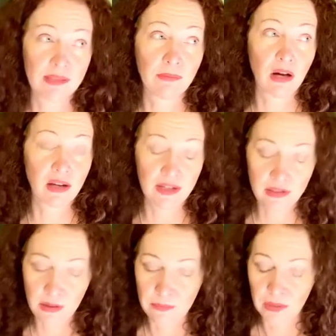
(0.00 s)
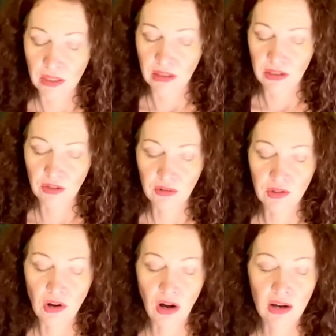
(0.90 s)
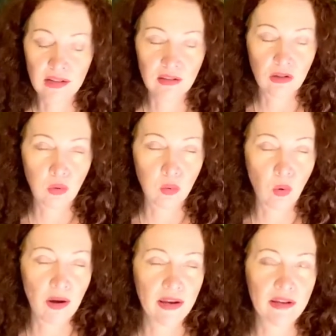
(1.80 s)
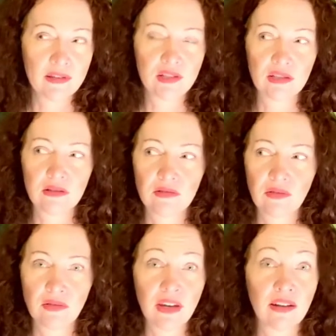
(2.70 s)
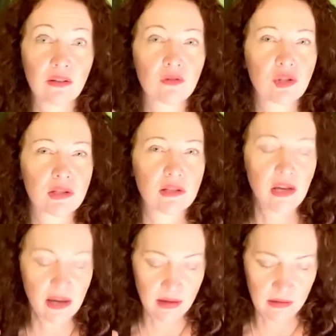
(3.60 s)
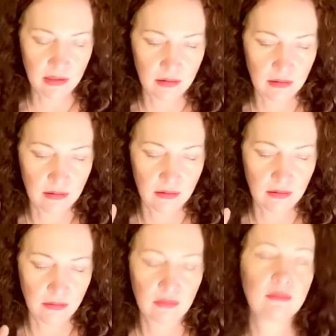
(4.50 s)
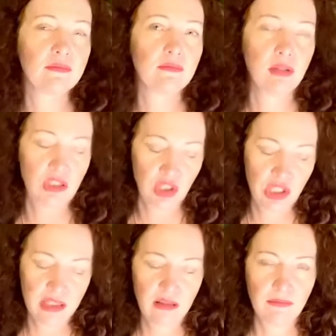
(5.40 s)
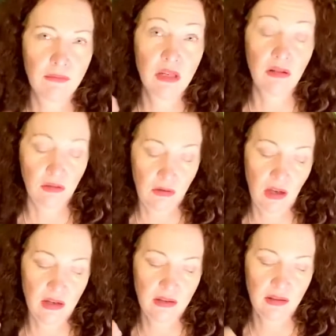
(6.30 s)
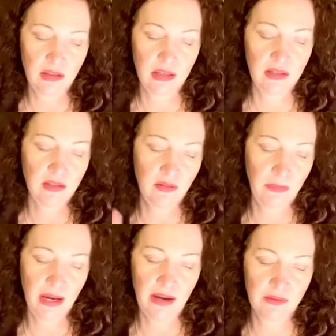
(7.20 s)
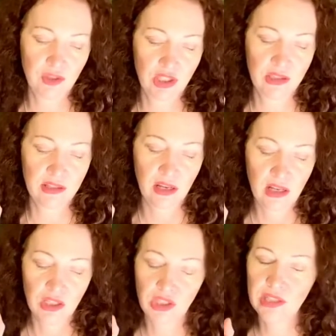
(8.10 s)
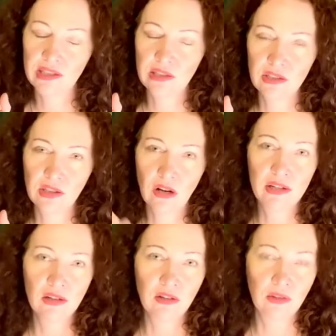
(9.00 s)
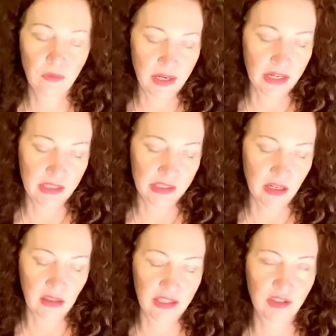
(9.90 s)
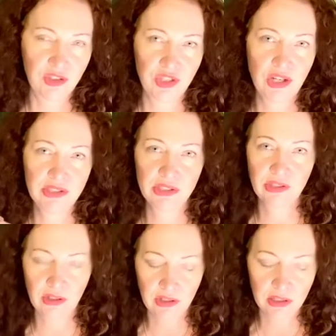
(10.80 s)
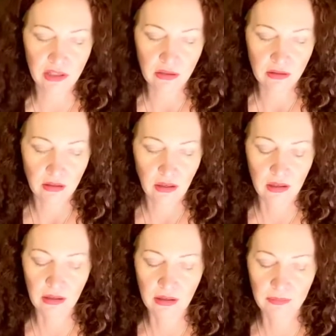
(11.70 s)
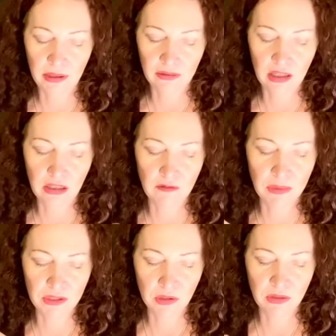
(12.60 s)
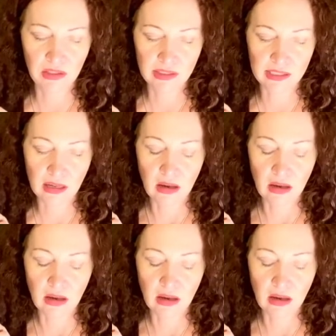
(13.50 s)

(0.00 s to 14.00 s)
mind, you're not quite there just yet, because she's in the middle, not at the end of the path. She's already on her way. It's not like you're just starting. I think you've been doing this